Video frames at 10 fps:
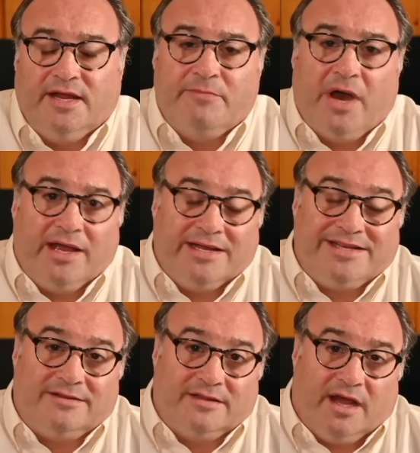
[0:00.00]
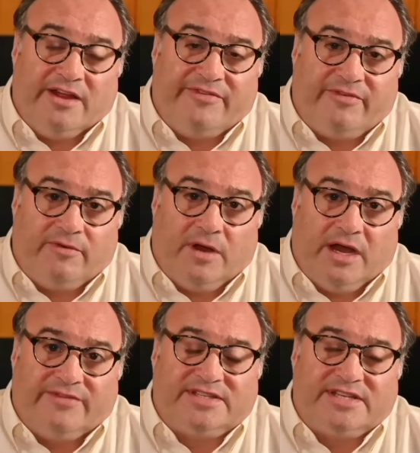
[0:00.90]
In my adult life,
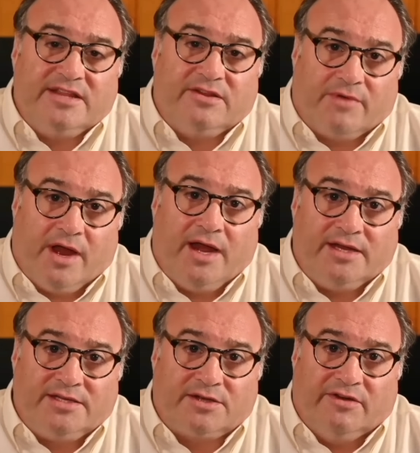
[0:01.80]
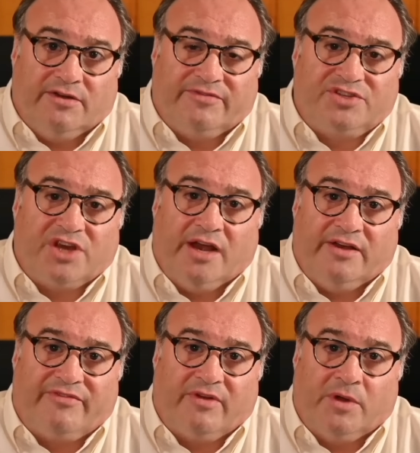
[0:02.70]
I have seen the rise of
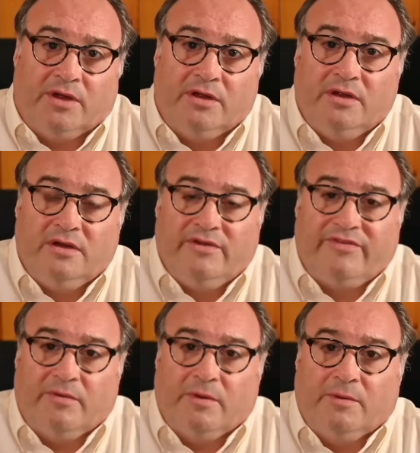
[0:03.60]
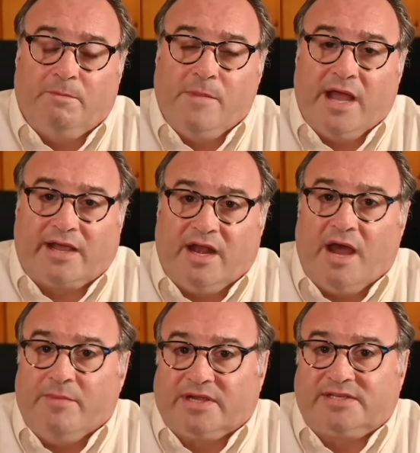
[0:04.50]
China from a from an
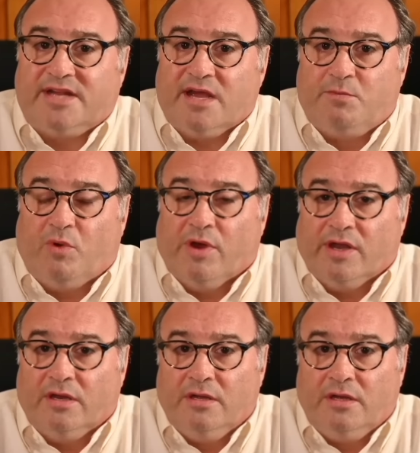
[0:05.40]
economic standpoint.